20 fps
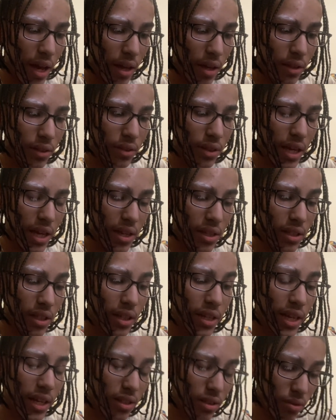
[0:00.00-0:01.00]
Then the
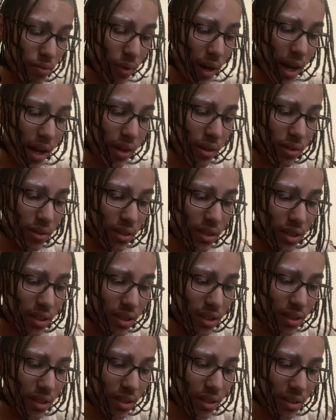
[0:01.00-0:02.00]
next round,
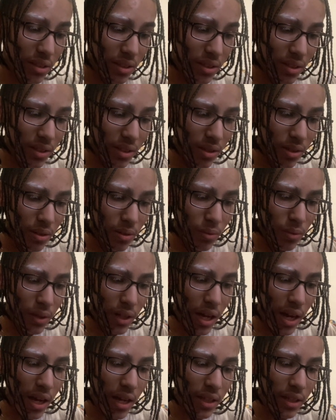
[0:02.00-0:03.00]
we
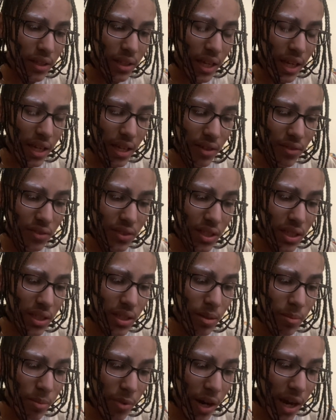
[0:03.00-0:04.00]
got the 8th seed,
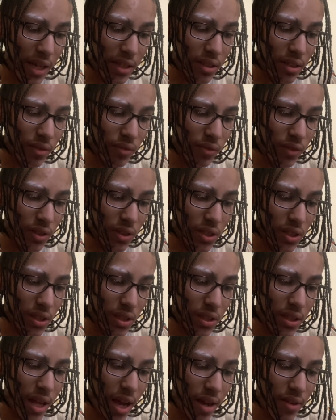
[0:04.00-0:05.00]
Nebraska versus
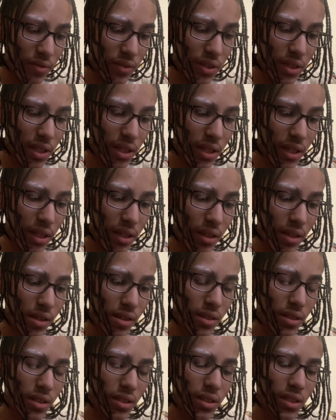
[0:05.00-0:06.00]
9th seed,
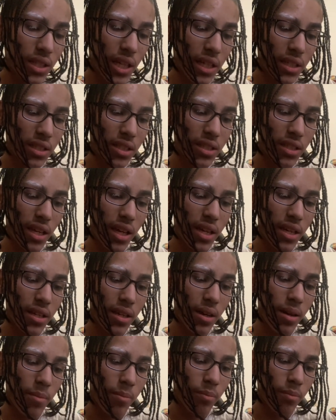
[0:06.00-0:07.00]
Texas
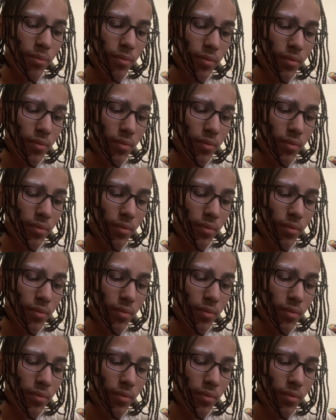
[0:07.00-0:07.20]
A&M.